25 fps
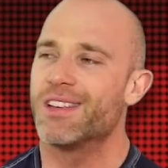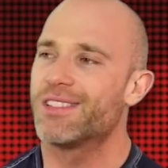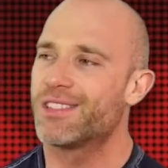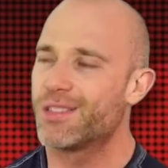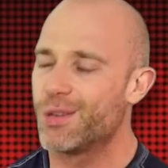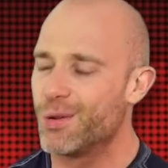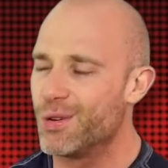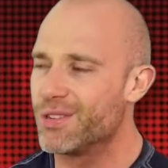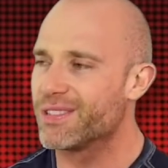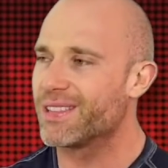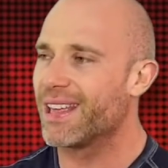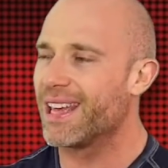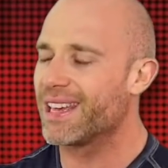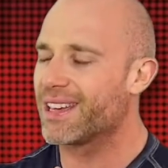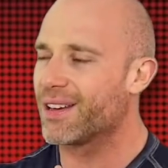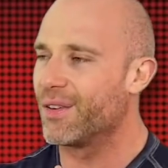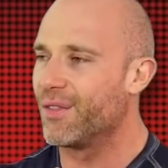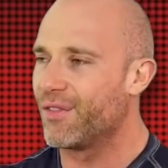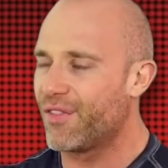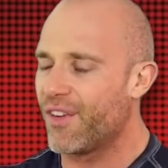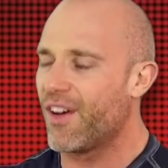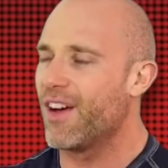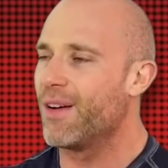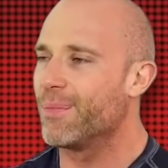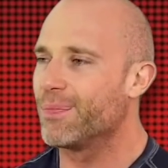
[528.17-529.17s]
As soon as they
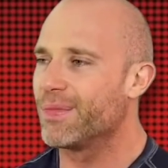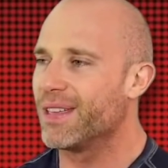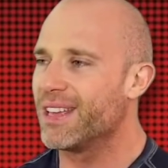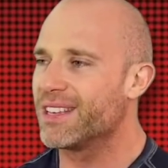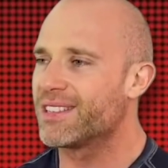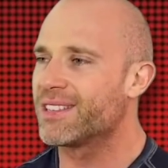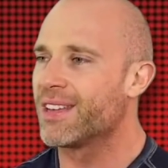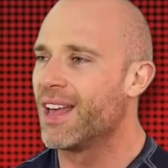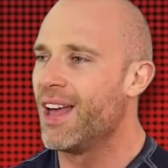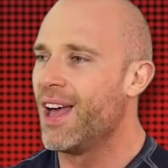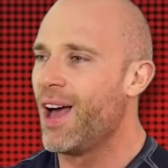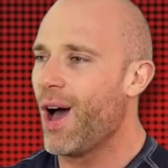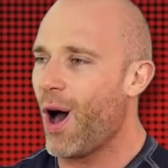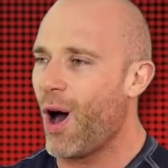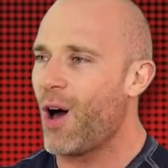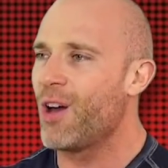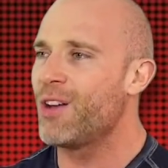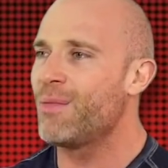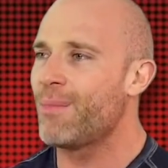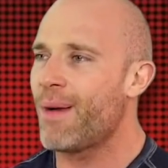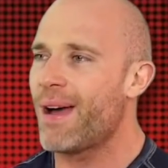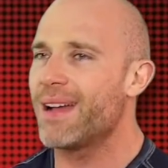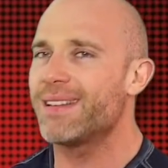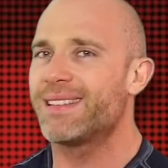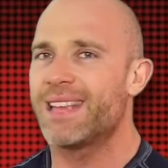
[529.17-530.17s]
confirmed this,
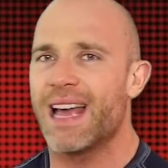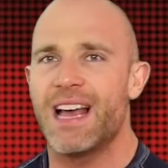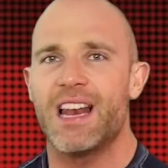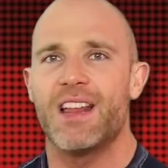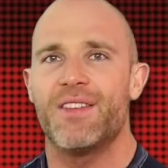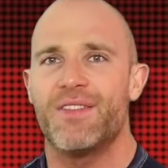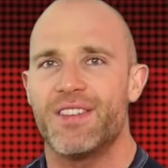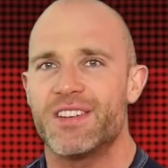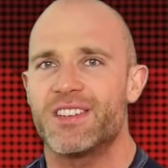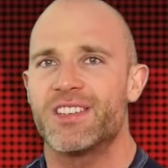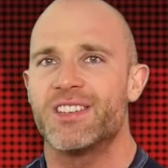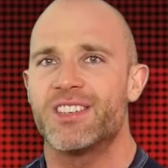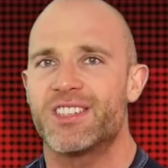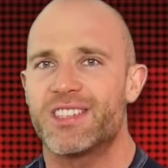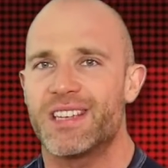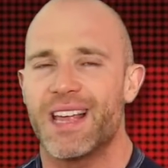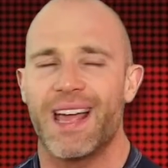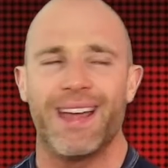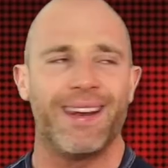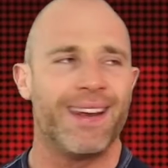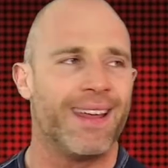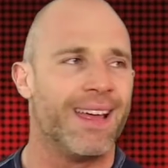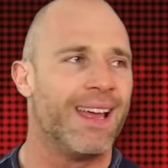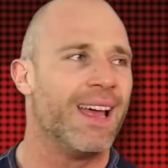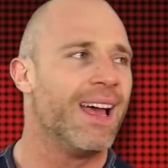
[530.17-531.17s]
on my television
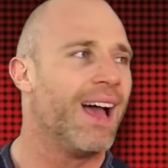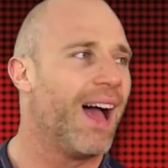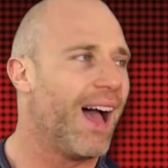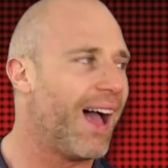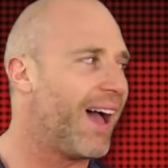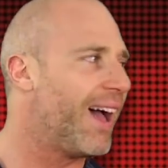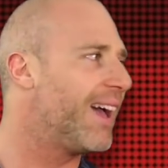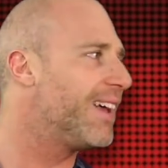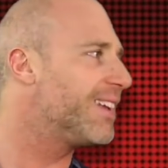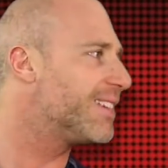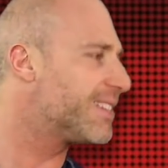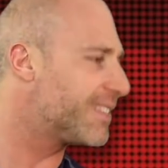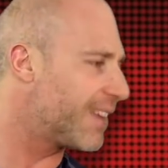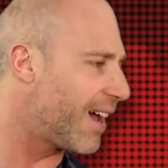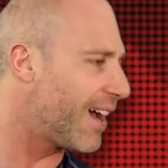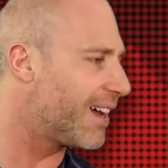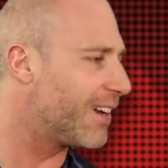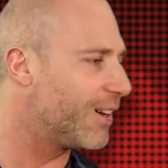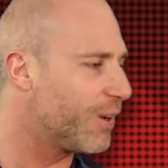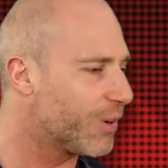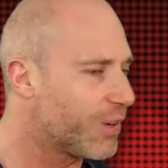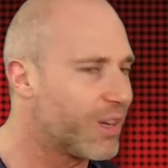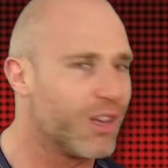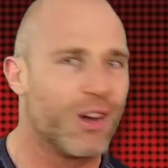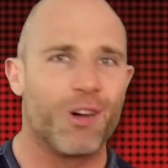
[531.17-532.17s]
set, I
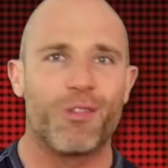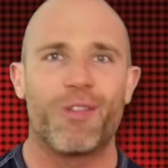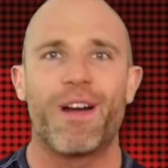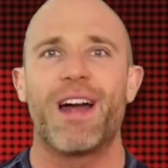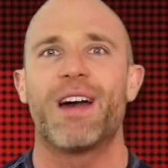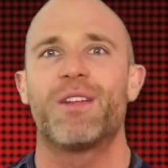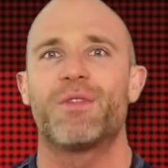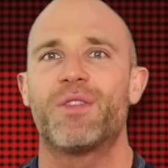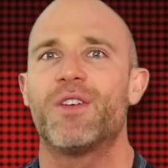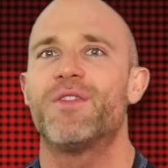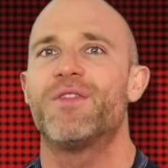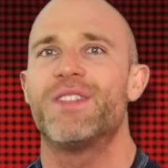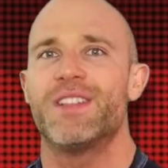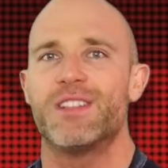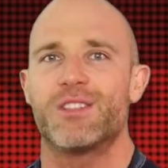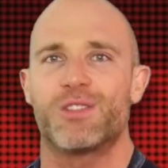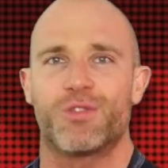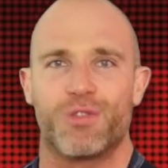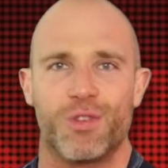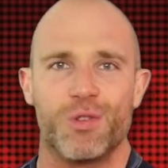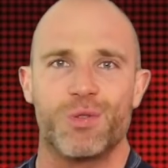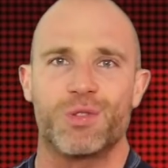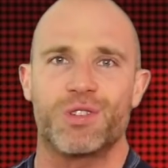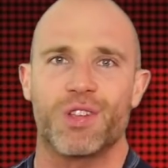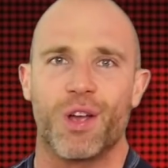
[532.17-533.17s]
started looking around for Vince
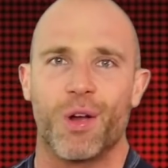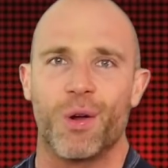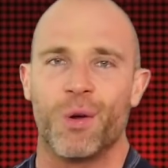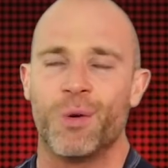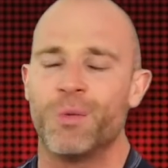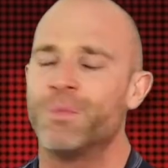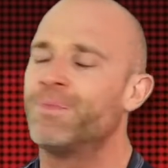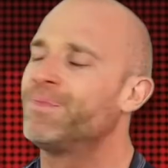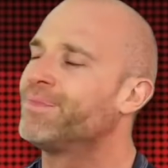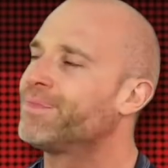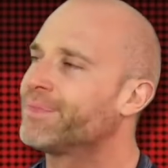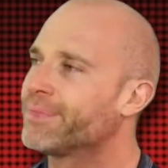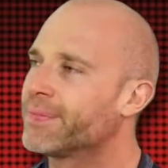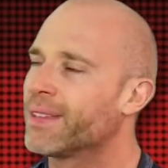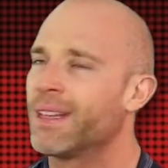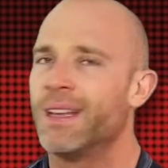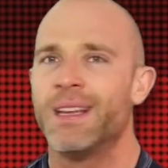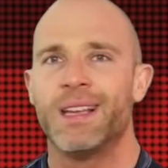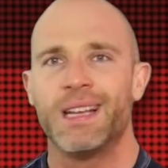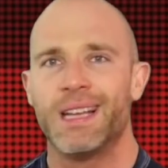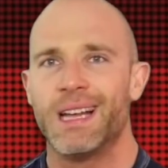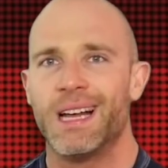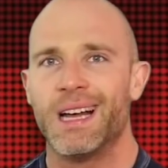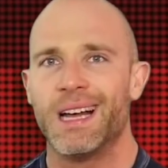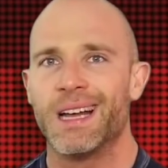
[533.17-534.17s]
Russo.
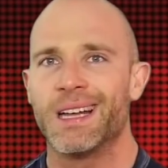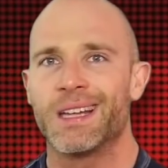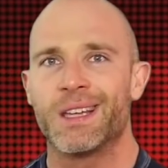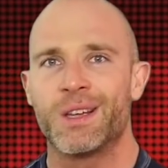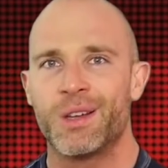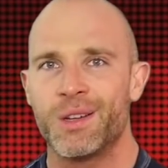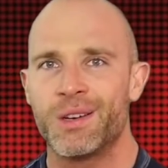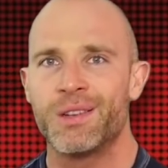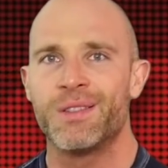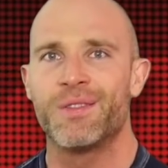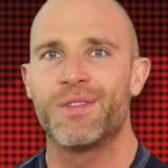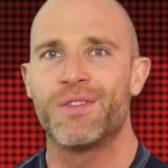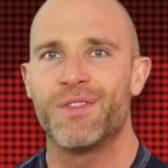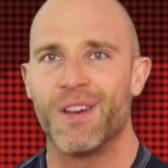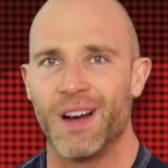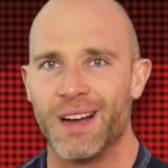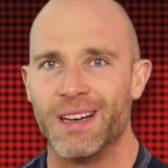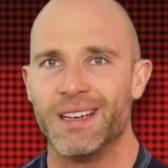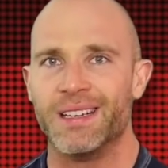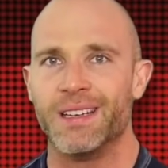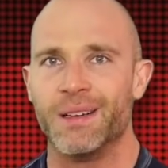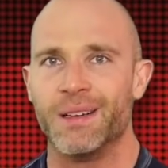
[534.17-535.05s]
I couldn't find